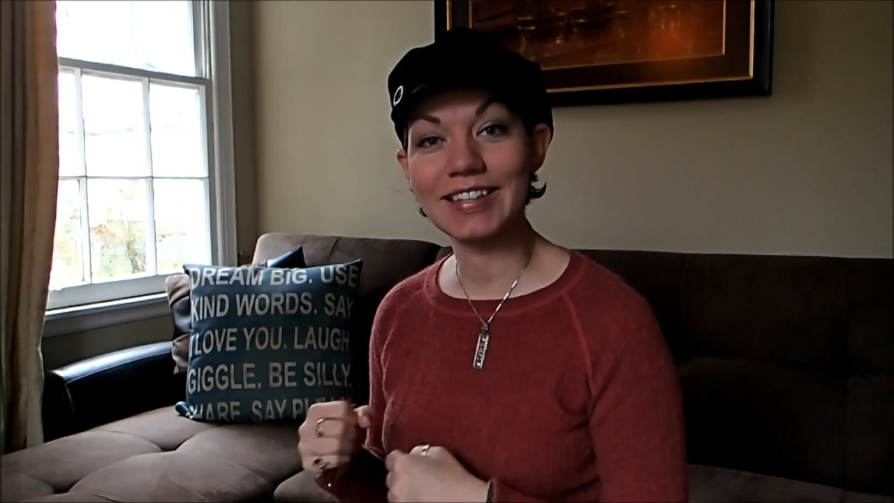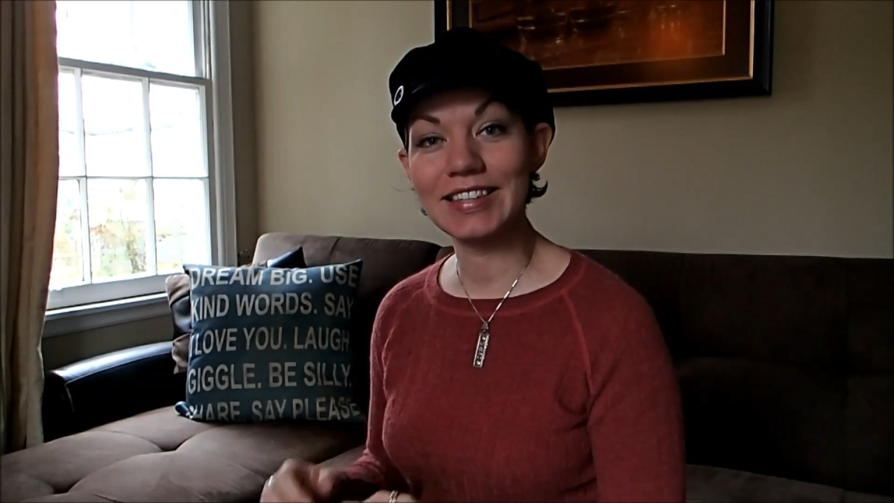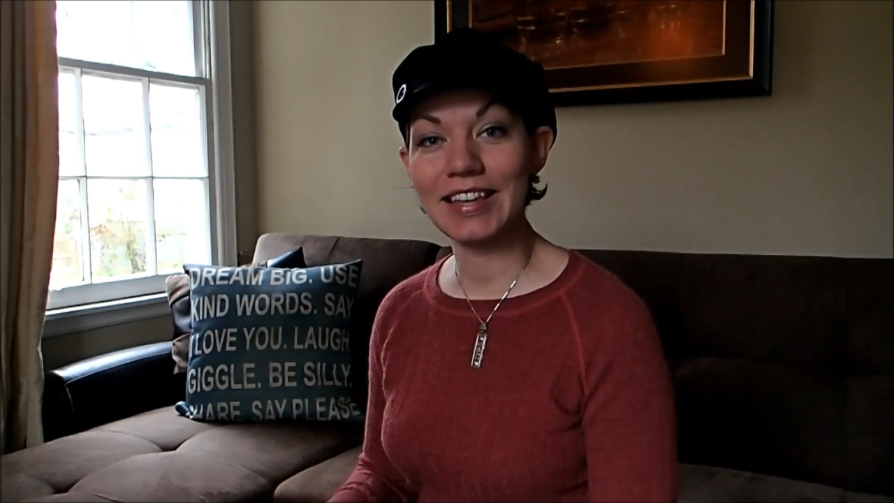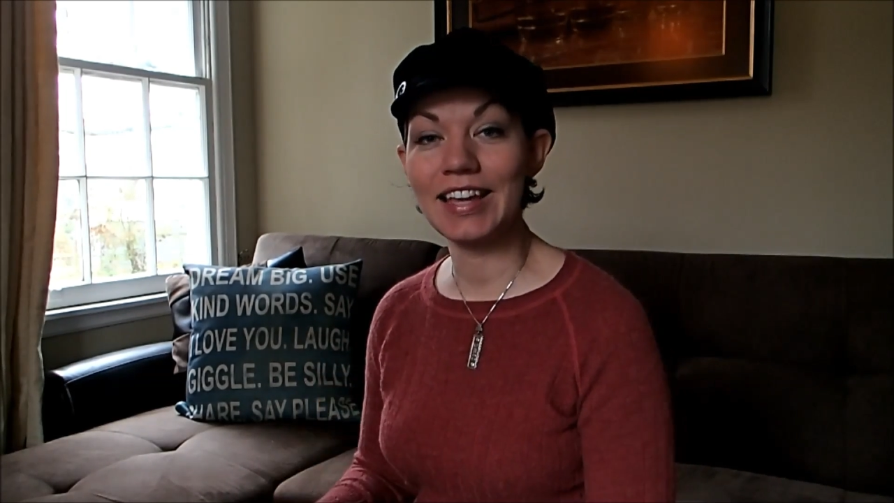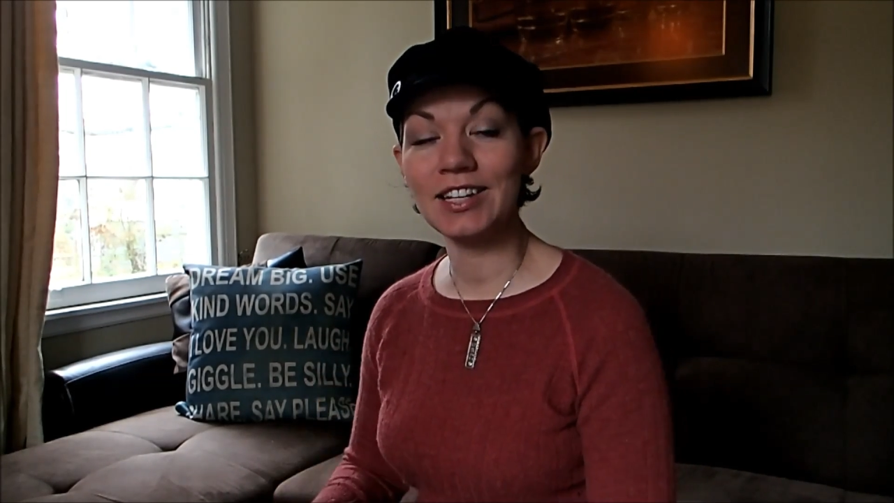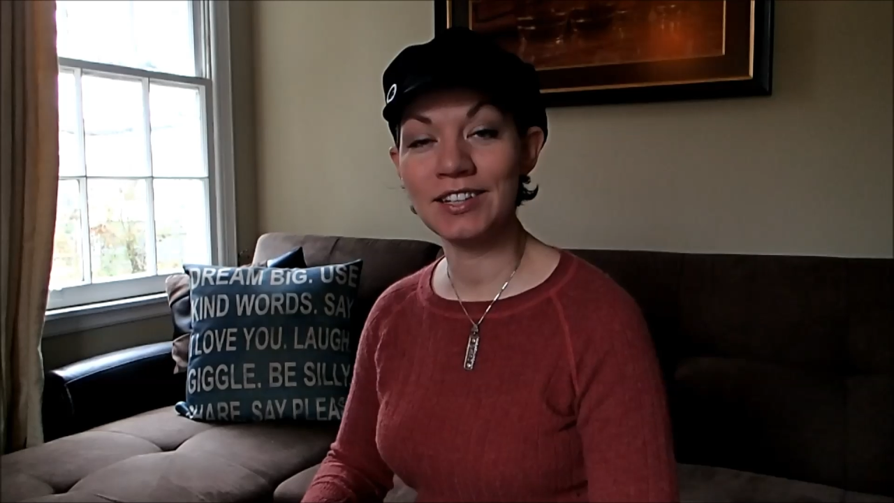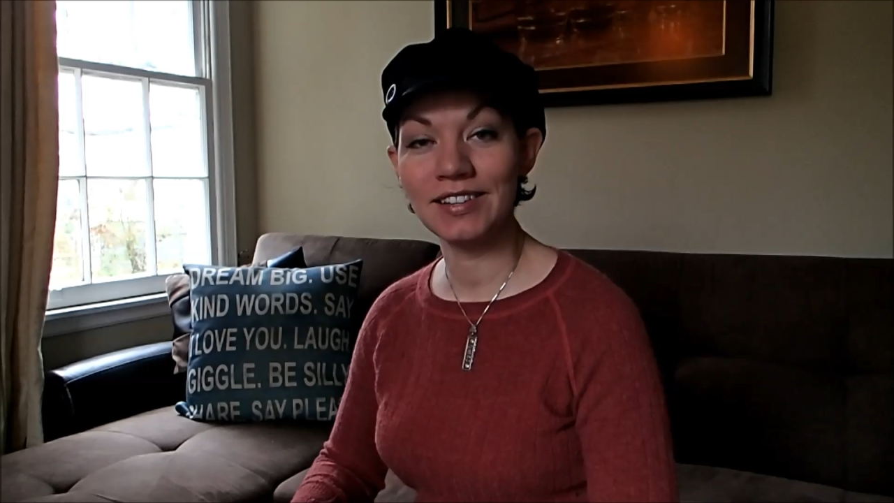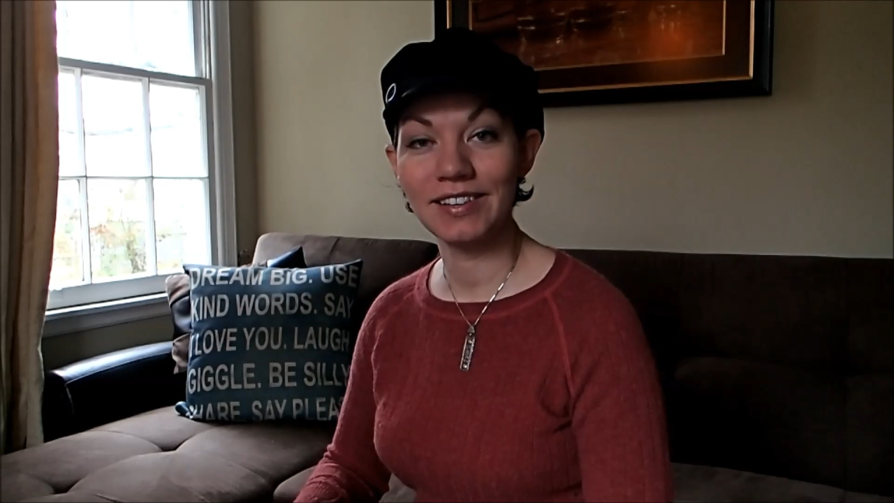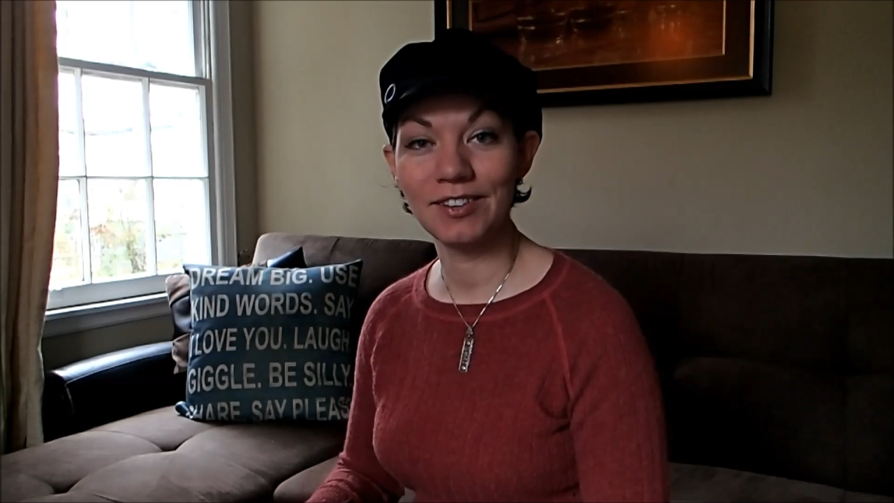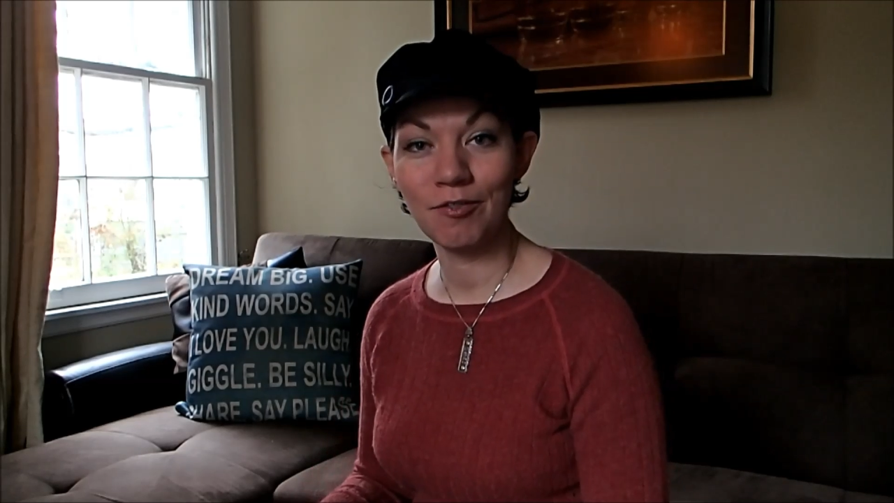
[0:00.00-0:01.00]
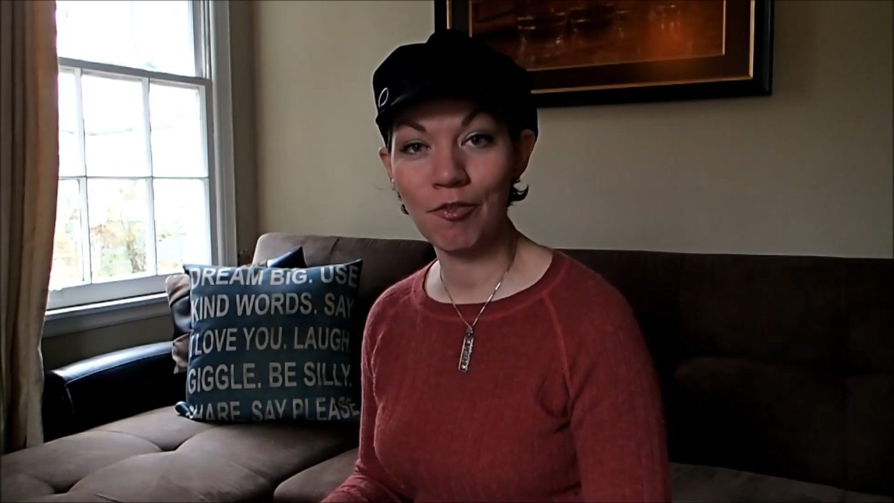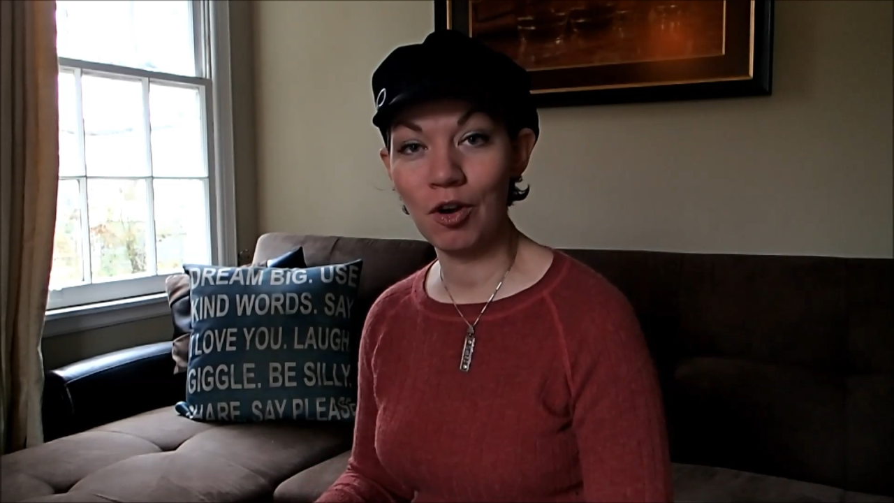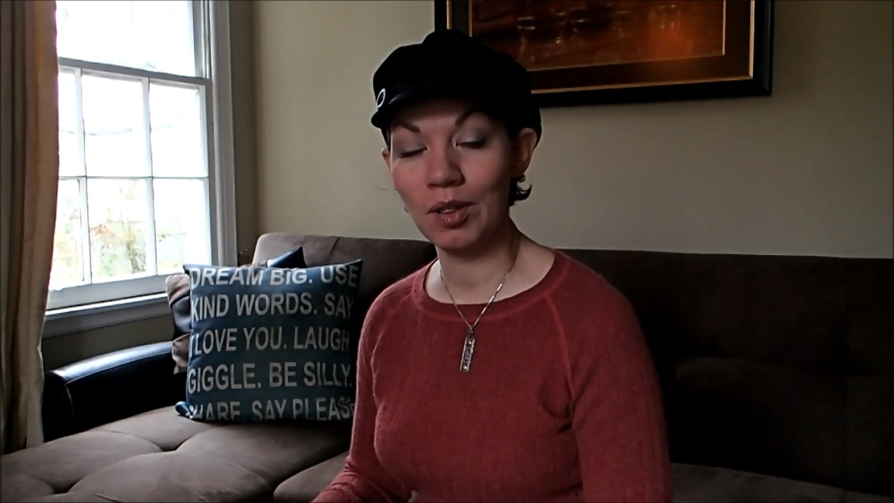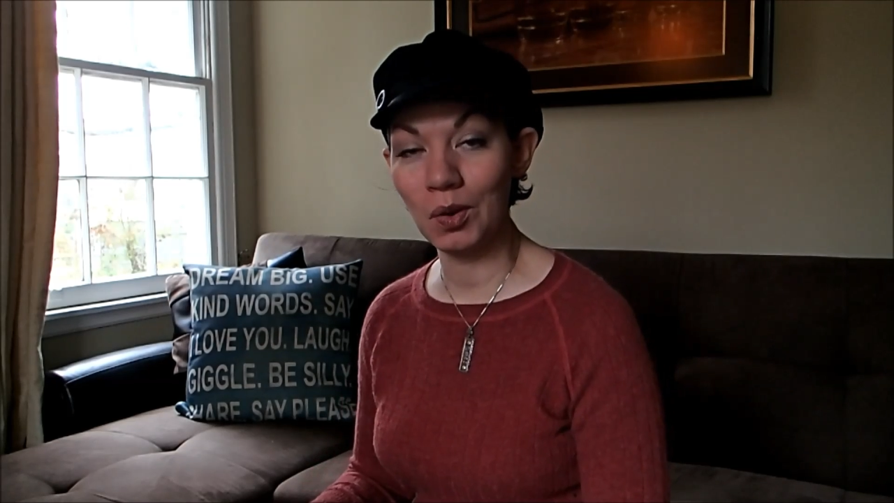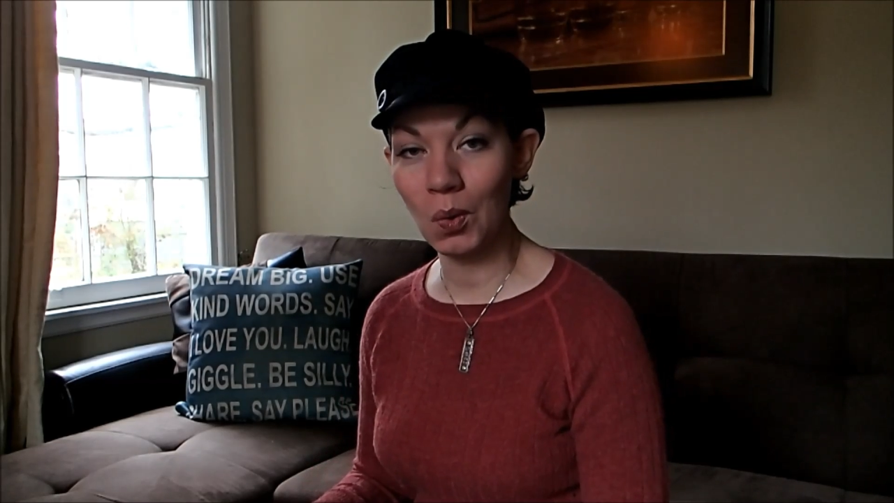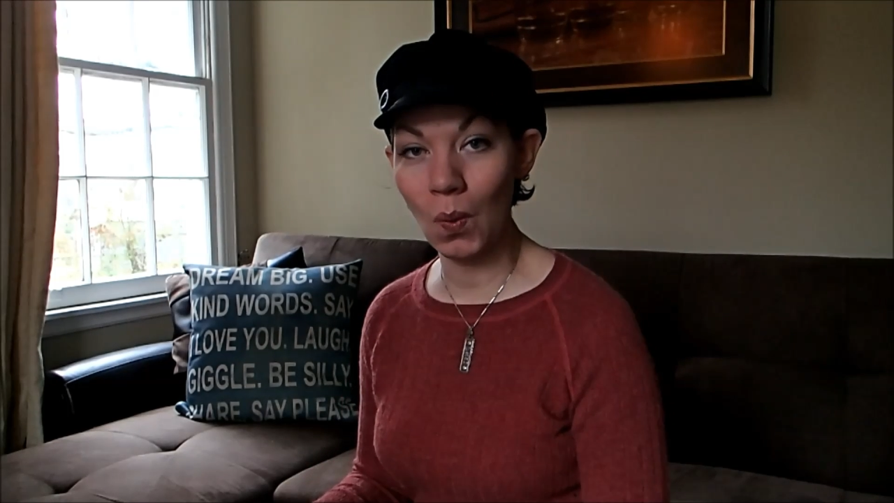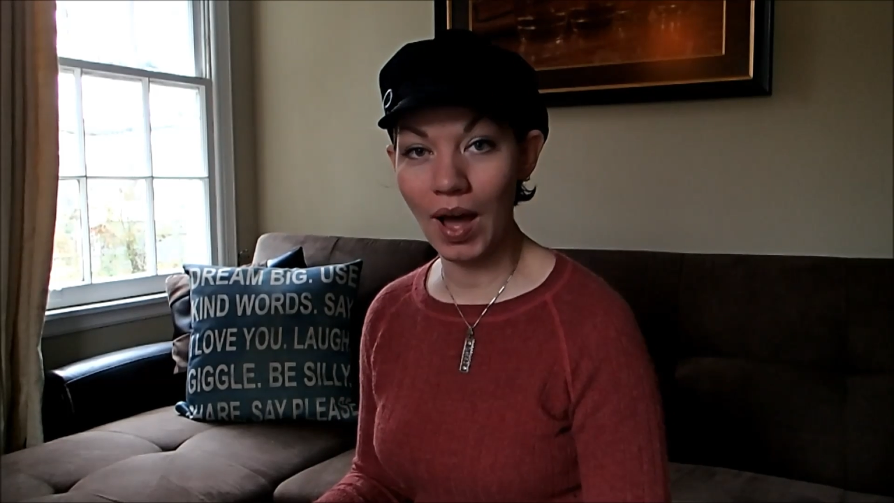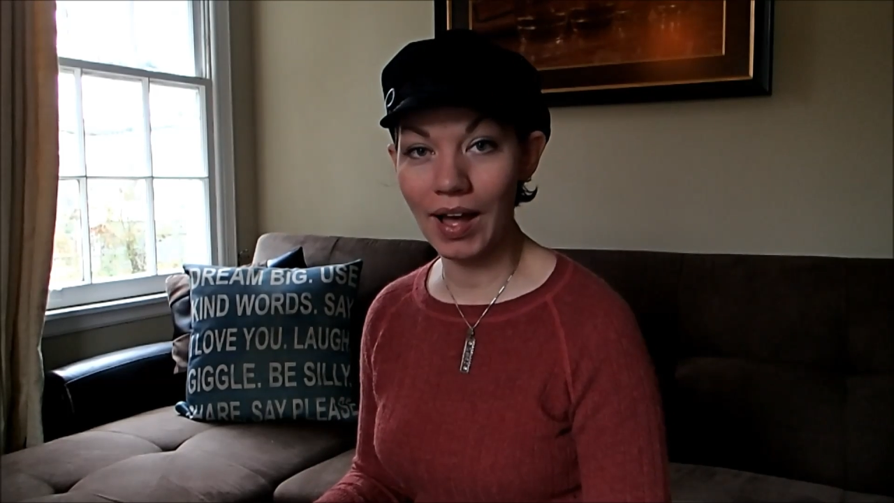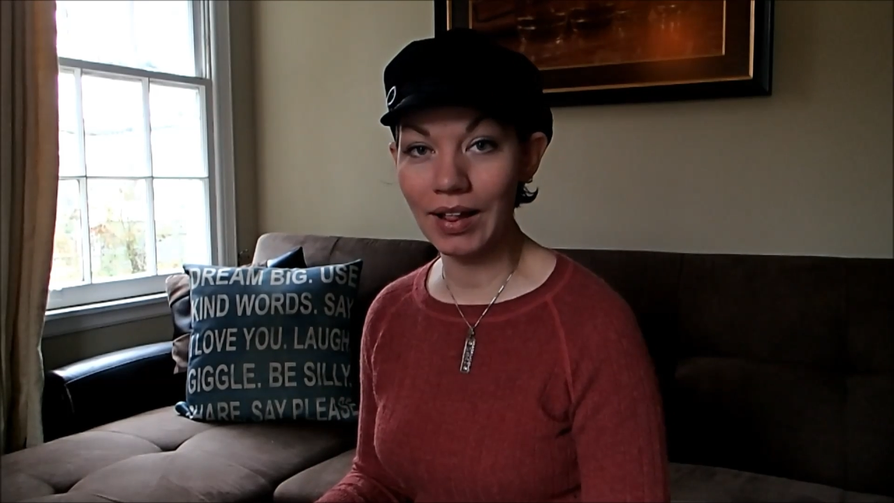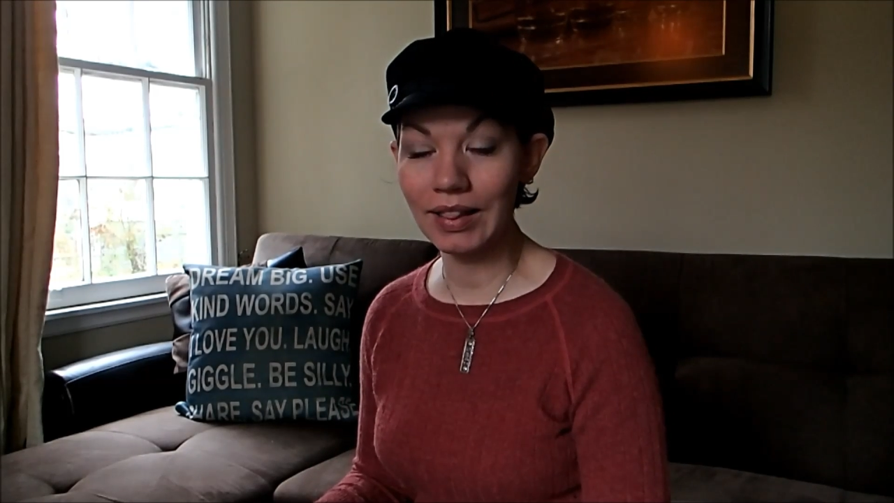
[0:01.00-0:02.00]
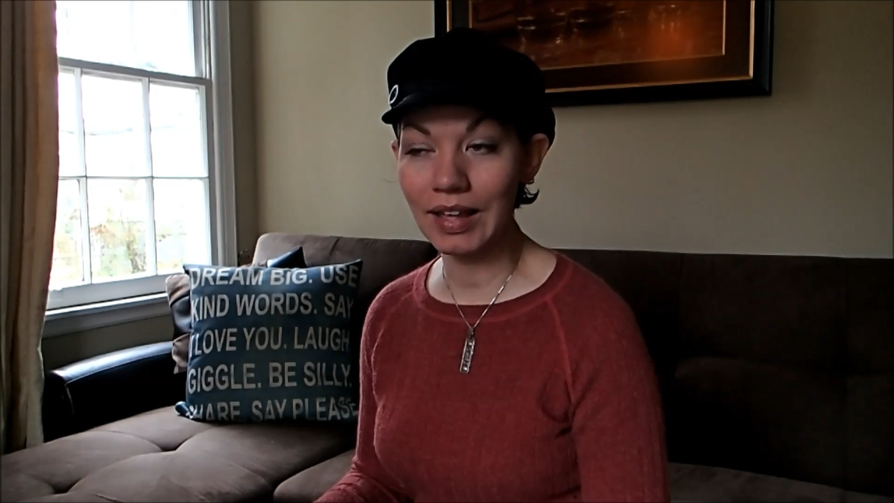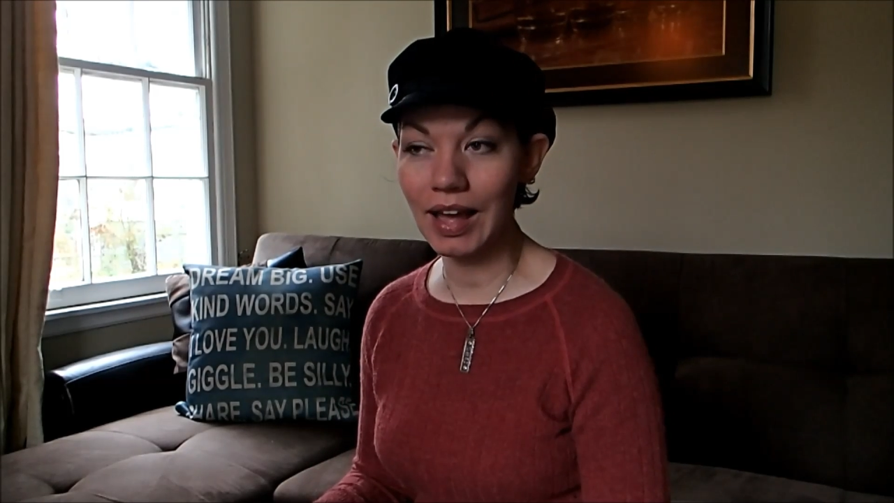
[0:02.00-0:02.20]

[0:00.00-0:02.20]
seat for a little while.